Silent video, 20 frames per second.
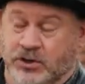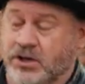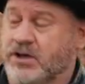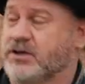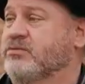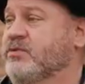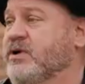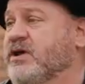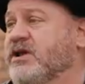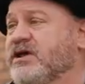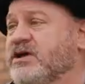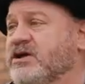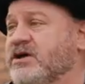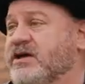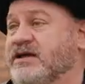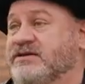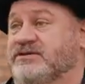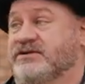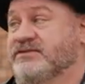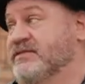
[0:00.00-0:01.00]
Good, really
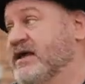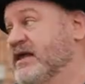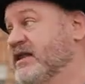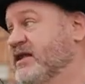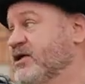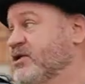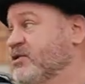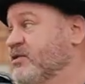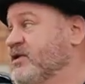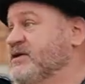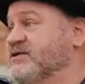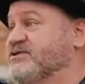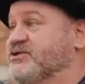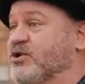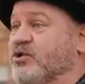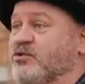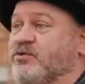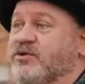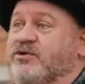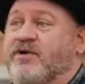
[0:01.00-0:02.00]
good. I literally
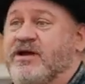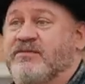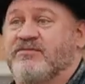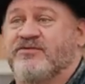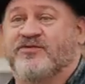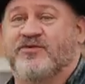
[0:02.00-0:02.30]
sold one right